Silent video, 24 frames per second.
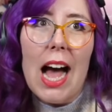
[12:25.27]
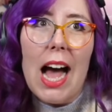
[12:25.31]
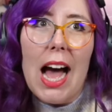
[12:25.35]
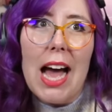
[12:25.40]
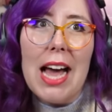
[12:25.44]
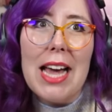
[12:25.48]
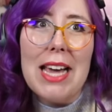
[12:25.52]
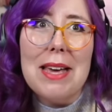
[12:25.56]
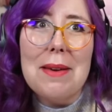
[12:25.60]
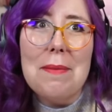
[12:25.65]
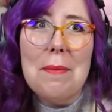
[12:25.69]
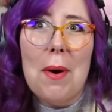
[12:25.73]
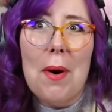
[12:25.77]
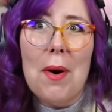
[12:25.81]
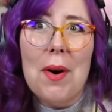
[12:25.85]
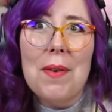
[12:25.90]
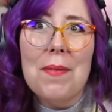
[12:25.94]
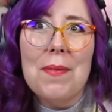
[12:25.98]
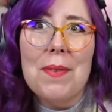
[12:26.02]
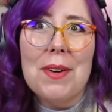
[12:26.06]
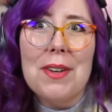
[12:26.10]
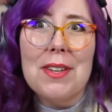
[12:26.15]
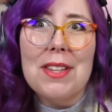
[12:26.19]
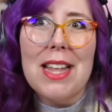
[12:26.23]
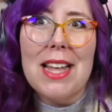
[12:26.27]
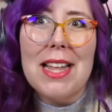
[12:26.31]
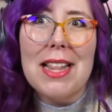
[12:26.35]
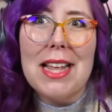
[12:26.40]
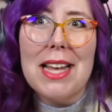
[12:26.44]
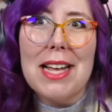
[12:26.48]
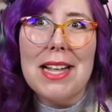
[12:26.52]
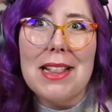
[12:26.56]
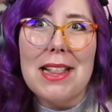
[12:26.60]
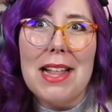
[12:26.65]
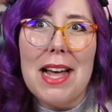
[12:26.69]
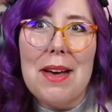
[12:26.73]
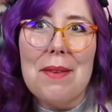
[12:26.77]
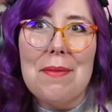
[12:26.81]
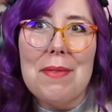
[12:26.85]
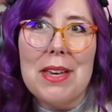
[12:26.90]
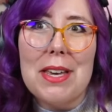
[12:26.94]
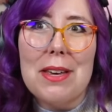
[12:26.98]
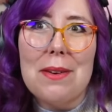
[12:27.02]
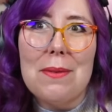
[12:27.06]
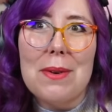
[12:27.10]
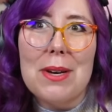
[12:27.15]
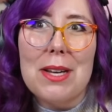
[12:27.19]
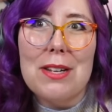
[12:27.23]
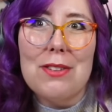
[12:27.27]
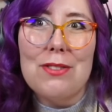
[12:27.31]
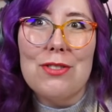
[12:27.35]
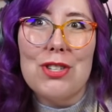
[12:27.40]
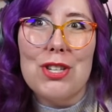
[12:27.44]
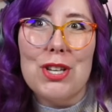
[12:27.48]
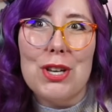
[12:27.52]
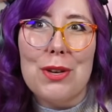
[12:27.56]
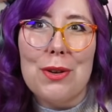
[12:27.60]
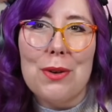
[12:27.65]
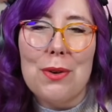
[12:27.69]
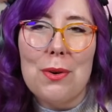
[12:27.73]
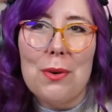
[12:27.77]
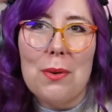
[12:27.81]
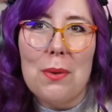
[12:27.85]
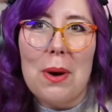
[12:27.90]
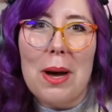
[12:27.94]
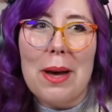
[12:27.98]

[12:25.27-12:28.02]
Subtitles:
I am hopeful that like Levy will too.